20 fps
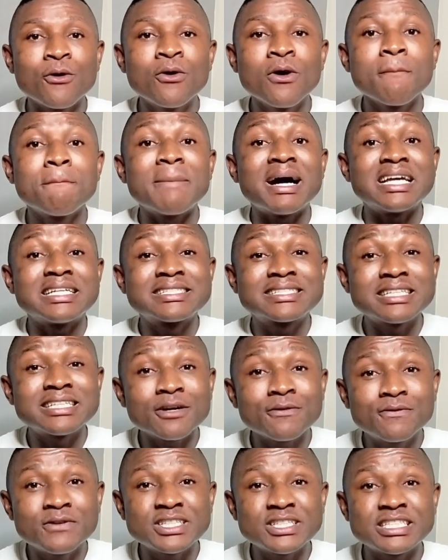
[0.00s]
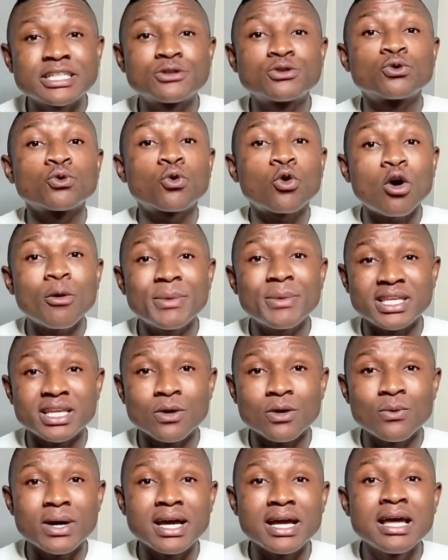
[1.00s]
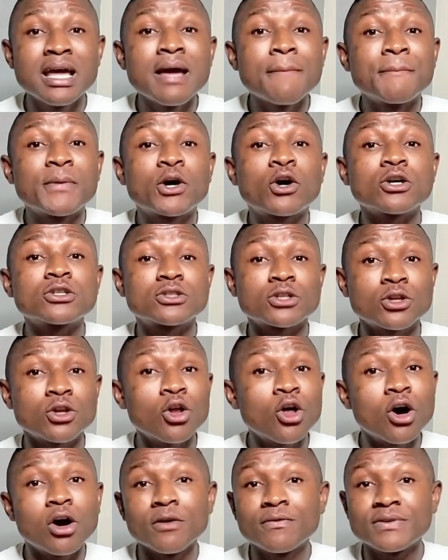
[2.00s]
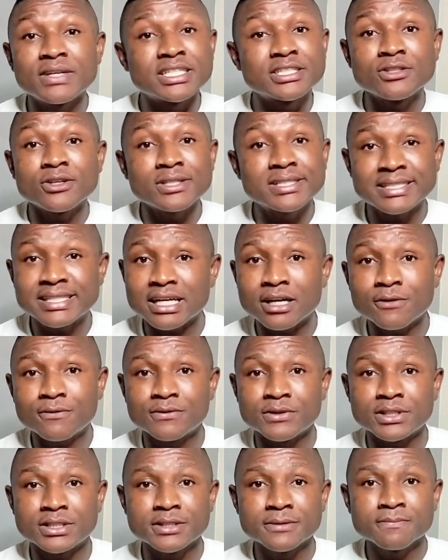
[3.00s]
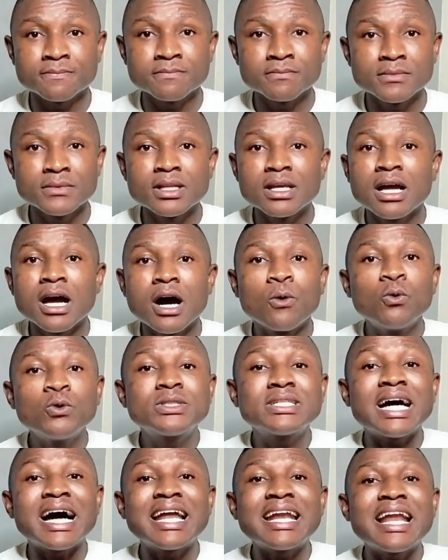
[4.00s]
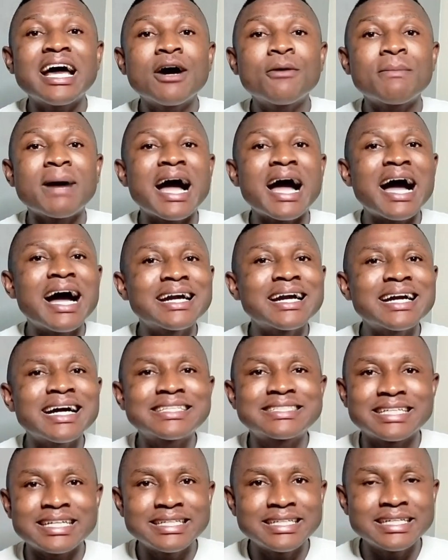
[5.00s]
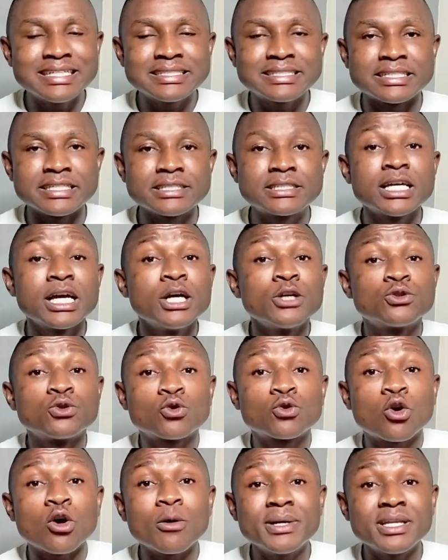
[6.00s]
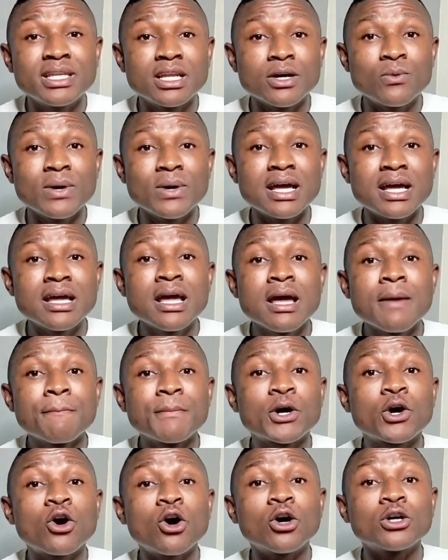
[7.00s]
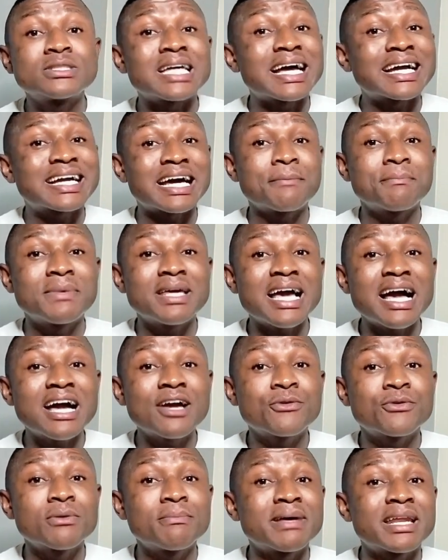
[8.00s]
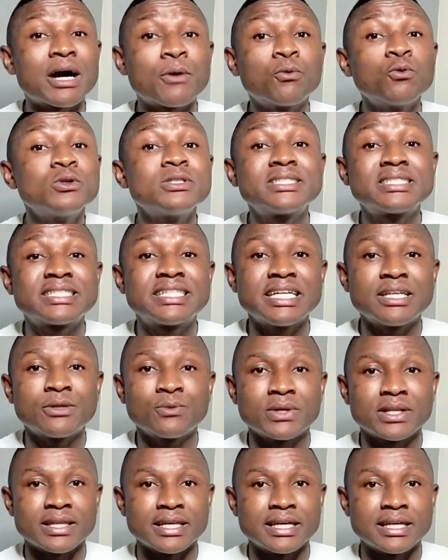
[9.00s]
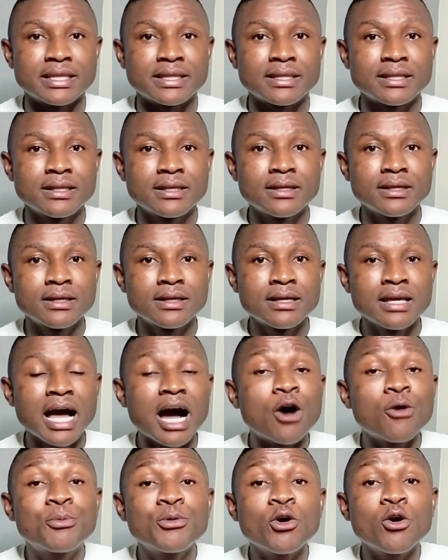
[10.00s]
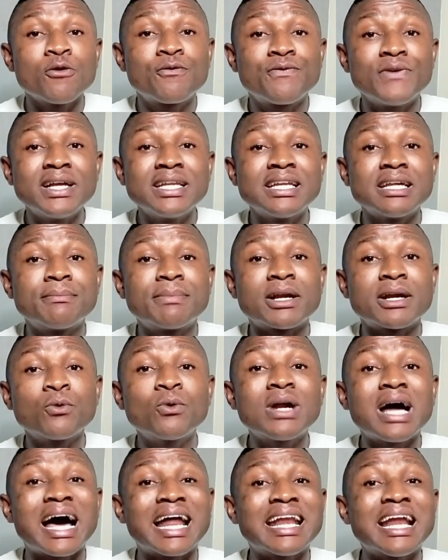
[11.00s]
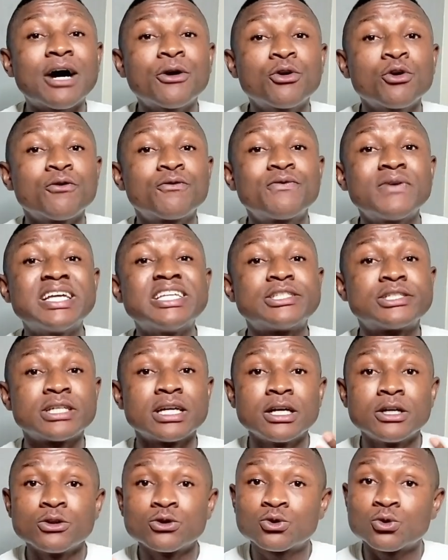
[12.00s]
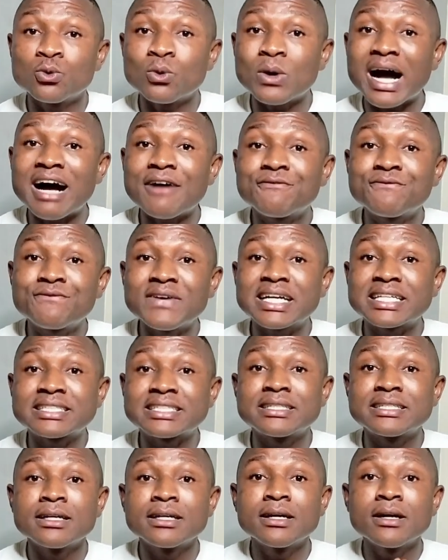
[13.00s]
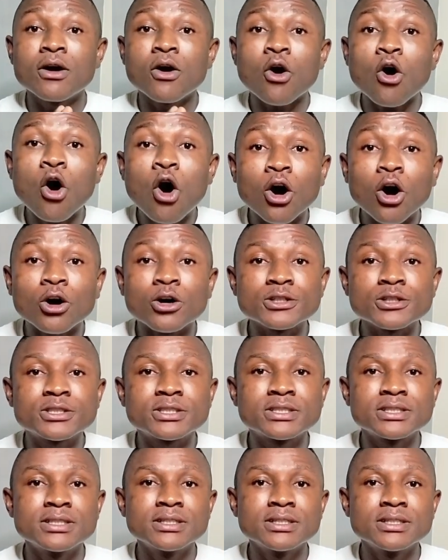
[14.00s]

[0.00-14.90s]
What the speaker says: my selfishness to come in the way, because love is not selfish. I won't allow my anger tendencies to come in the way, because I can be angry, but I won't sin with it. I will be offended, but I won't allow the offense to affect us